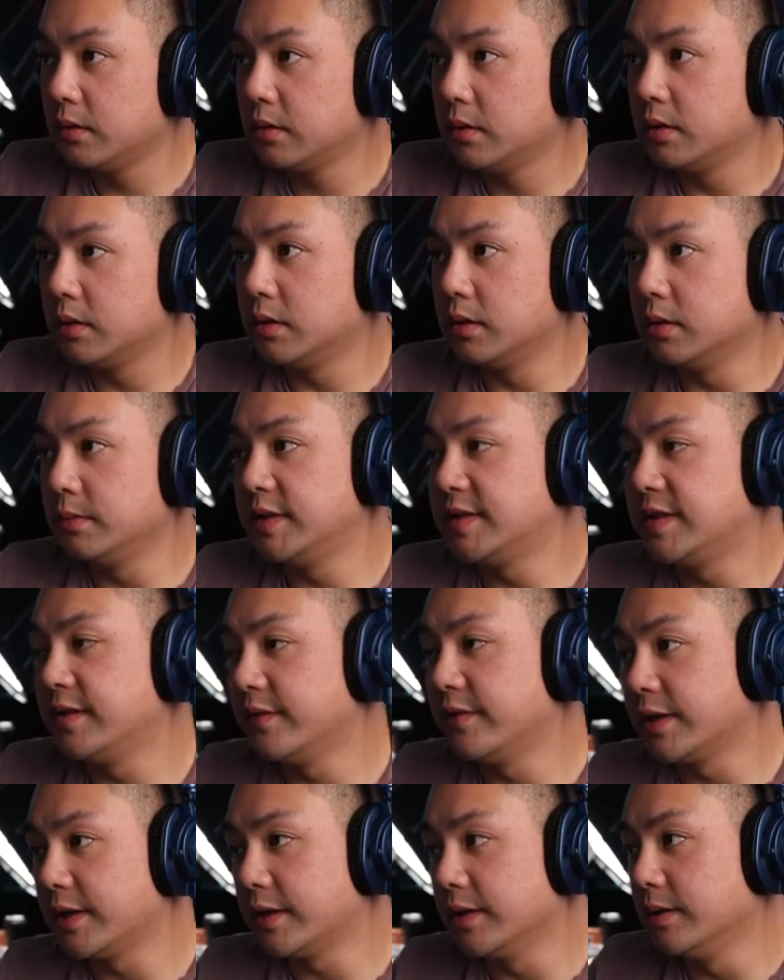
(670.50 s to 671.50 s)
Let me see if
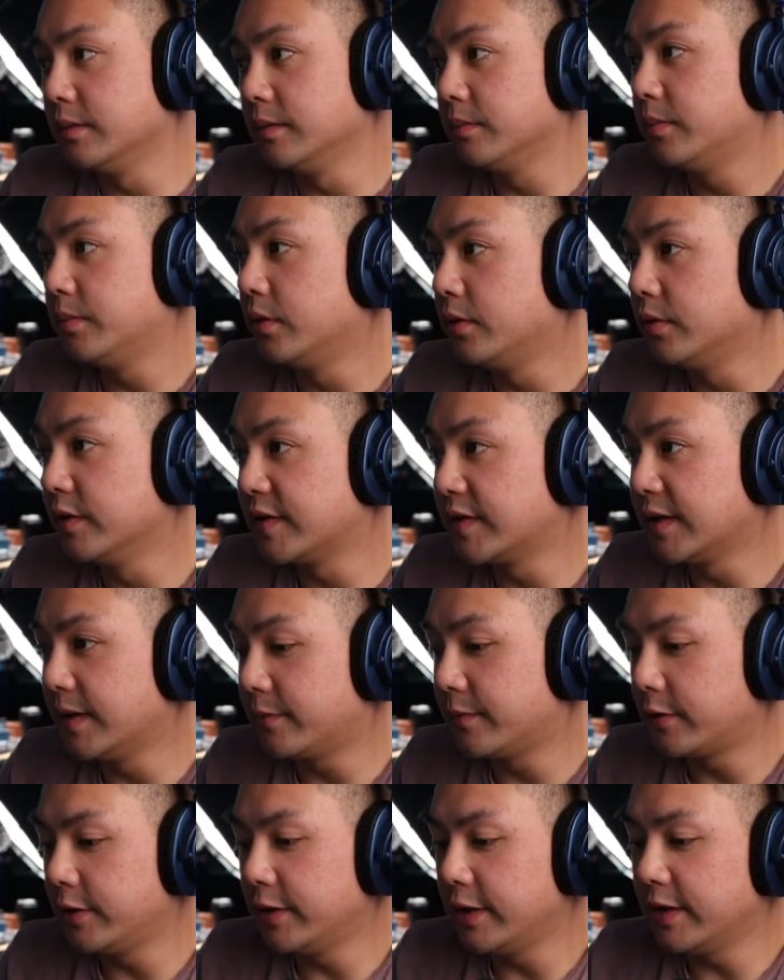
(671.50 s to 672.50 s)
I can pull this up
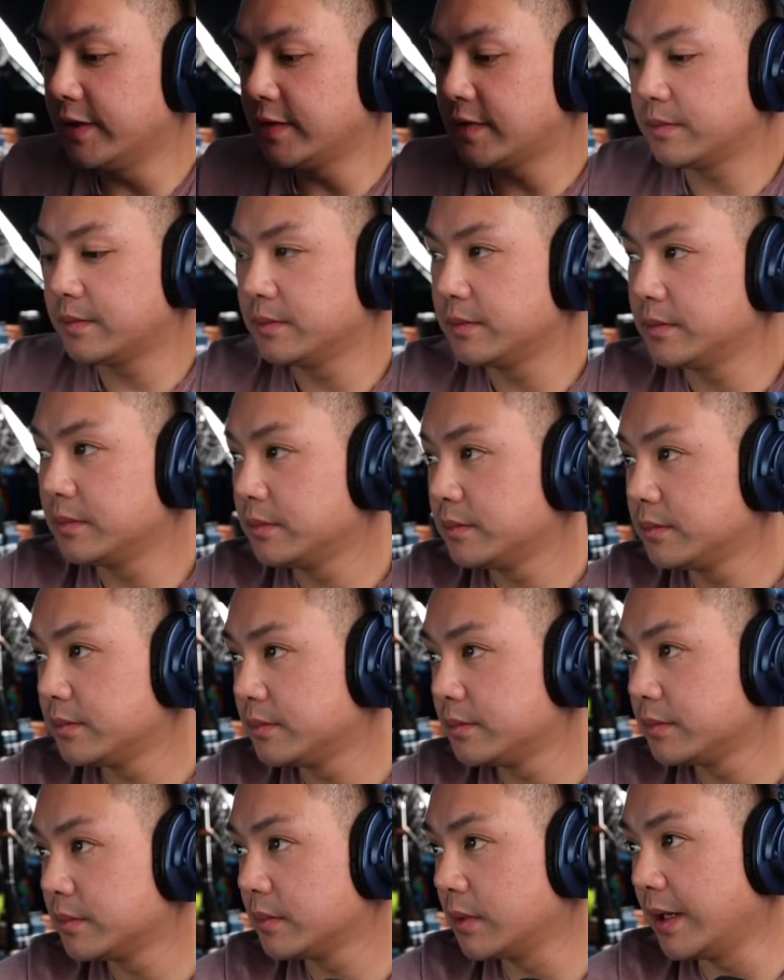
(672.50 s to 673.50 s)
for you guys.
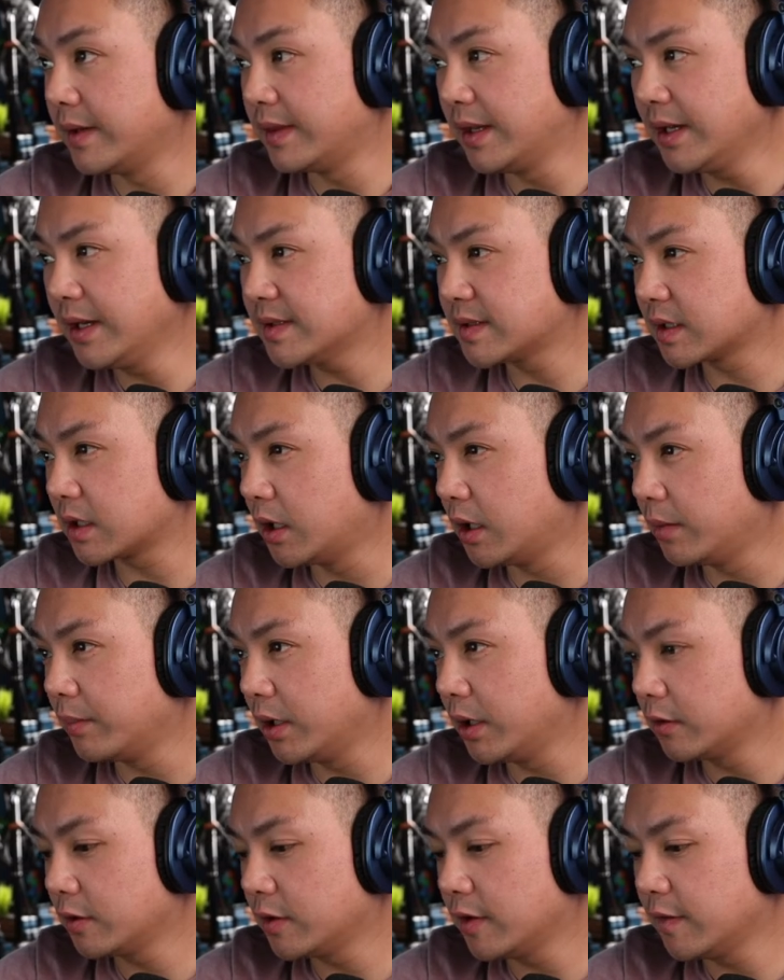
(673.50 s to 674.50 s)
I think it's a
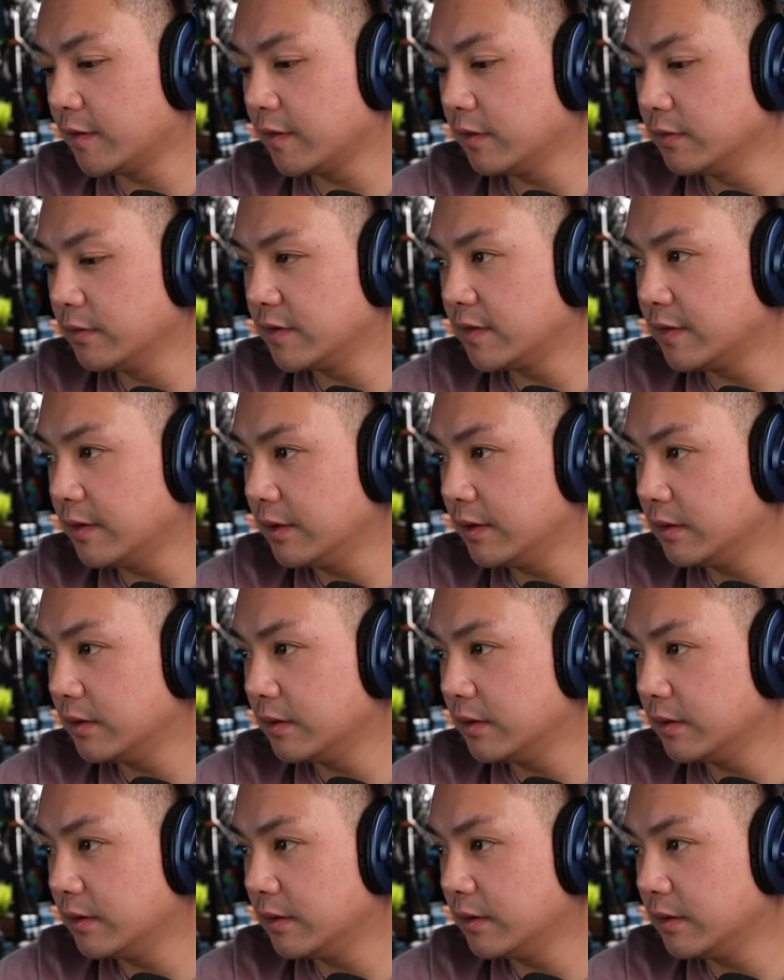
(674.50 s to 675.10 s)
compound Tonto, isn't it?